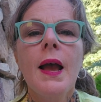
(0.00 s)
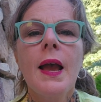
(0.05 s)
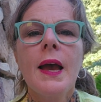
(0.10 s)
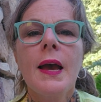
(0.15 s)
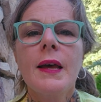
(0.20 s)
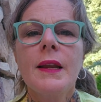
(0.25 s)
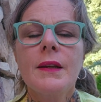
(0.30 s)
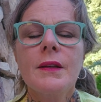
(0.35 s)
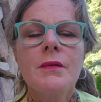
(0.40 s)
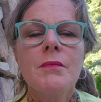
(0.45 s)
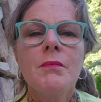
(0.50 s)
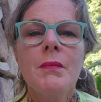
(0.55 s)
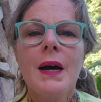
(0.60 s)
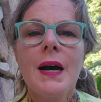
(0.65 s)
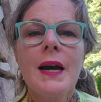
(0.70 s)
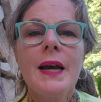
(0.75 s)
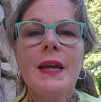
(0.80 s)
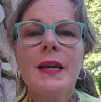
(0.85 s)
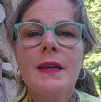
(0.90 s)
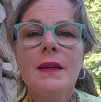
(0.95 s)
And
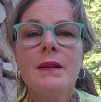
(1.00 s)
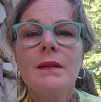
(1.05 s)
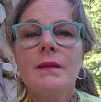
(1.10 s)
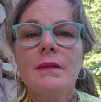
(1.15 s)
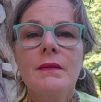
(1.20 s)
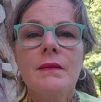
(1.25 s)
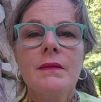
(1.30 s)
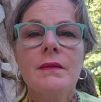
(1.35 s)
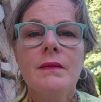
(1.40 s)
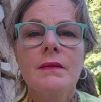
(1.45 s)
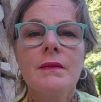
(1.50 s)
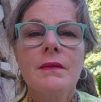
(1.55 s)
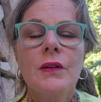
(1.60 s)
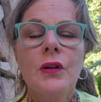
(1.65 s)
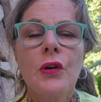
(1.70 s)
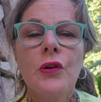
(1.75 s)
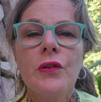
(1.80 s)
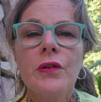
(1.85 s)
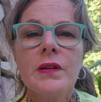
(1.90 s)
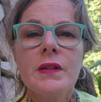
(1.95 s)
my
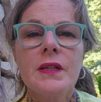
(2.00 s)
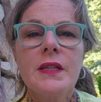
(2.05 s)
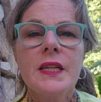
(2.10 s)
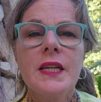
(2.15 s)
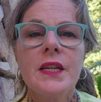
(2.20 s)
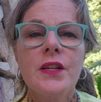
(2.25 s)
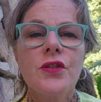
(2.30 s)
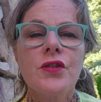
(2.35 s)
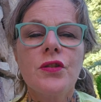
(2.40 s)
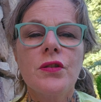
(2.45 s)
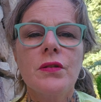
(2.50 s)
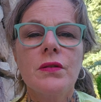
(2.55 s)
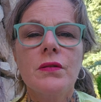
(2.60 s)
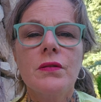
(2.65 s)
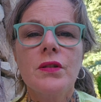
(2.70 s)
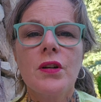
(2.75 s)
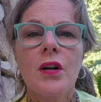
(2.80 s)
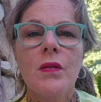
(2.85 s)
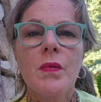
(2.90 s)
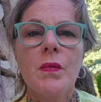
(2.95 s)
current teacher,
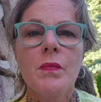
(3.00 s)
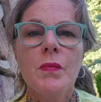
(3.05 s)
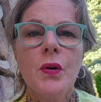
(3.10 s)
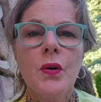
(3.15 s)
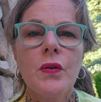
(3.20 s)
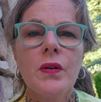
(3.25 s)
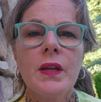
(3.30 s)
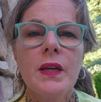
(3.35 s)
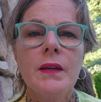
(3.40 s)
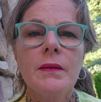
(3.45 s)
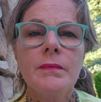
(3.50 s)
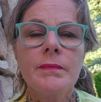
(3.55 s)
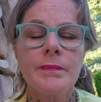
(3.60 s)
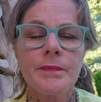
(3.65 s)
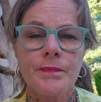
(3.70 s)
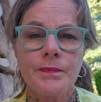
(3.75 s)
Dharma Bodhi,